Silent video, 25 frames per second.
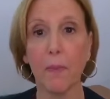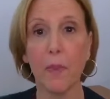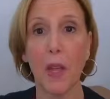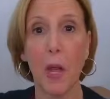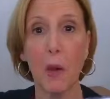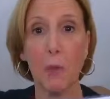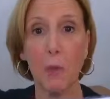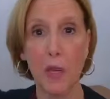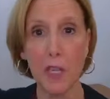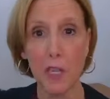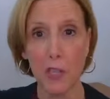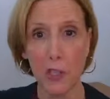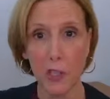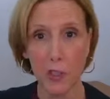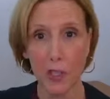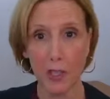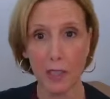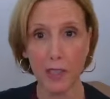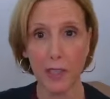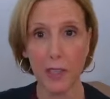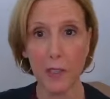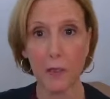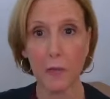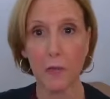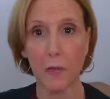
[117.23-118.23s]
I want you to
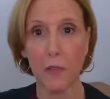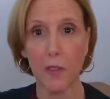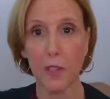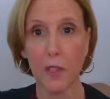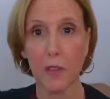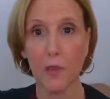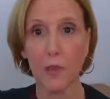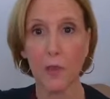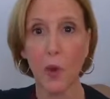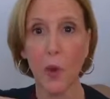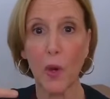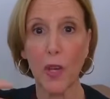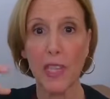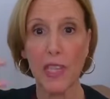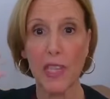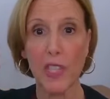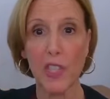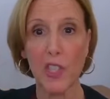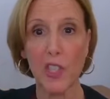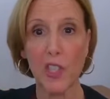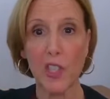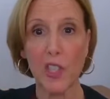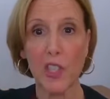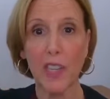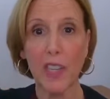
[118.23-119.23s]
lift your
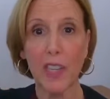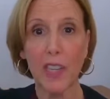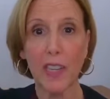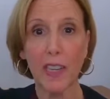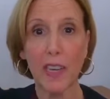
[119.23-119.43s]
voice